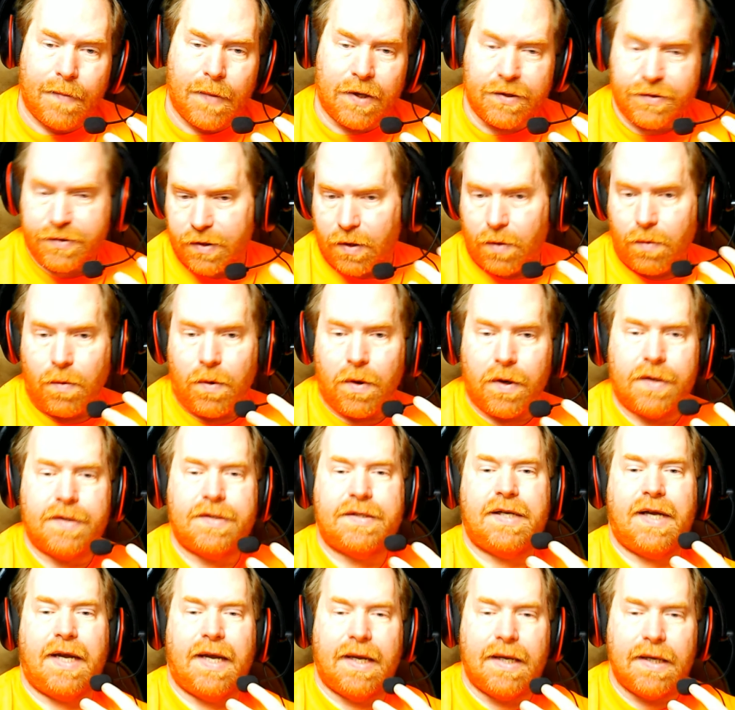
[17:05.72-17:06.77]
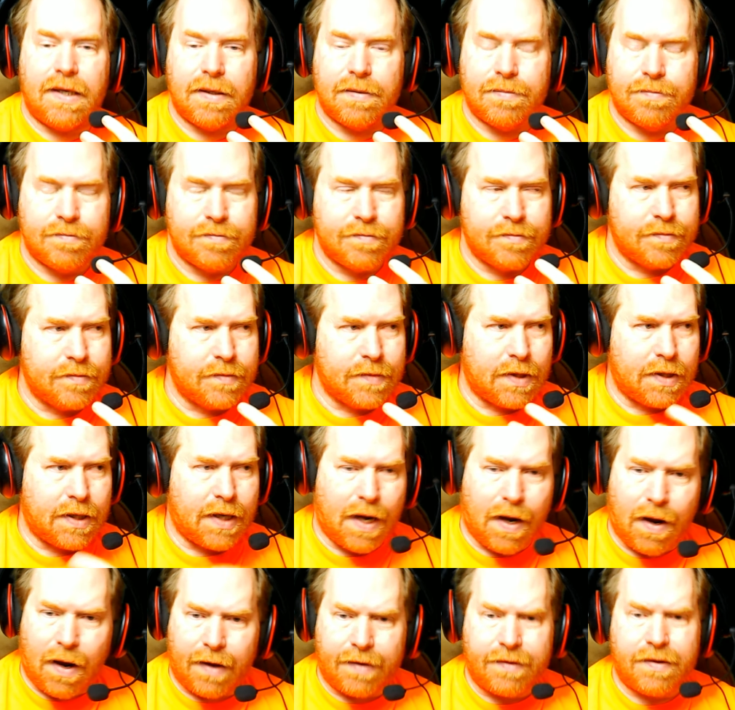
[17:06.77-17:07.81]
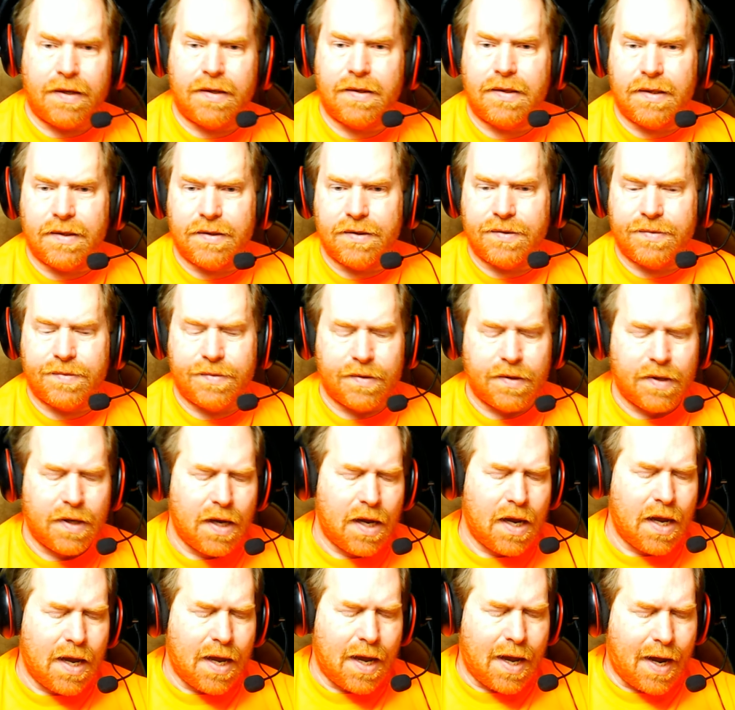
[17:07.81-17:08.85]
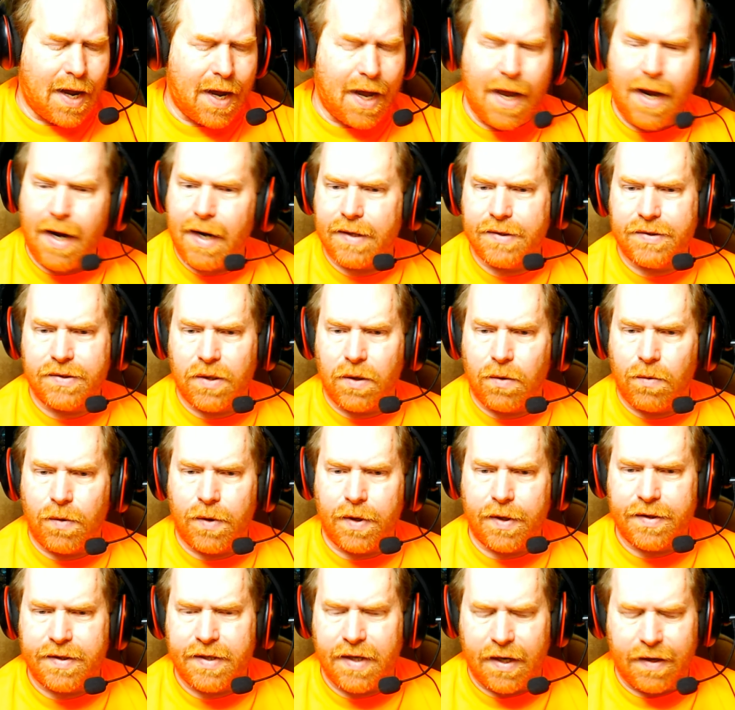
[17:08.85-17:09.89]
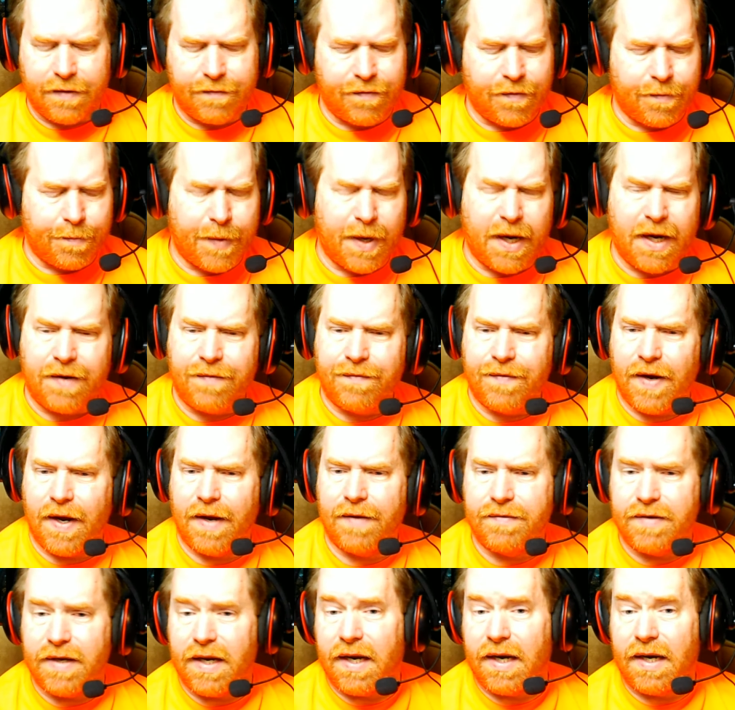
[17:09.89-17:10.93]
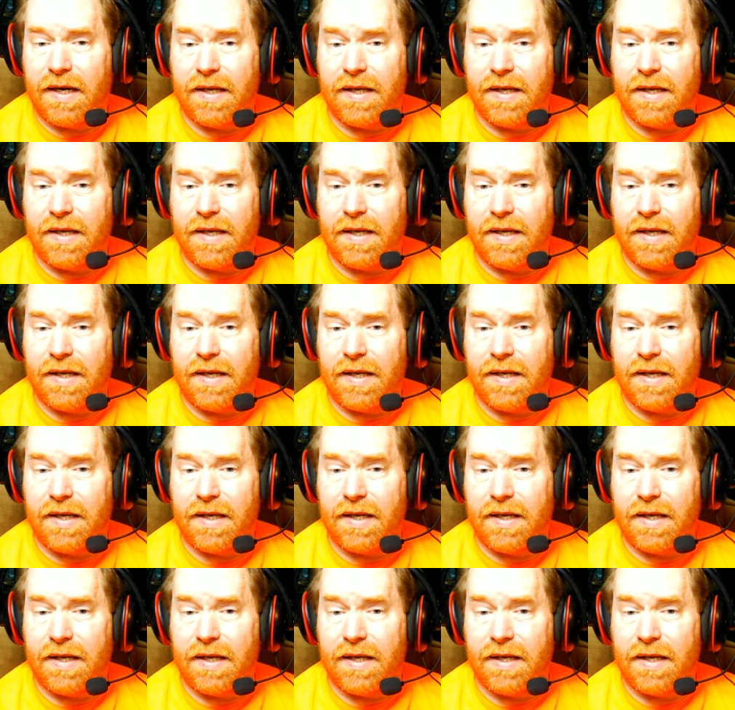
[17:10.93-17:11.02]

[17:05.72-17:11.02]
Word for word: saltwater tank. Now I did this. I had a saltwater tank from 85 to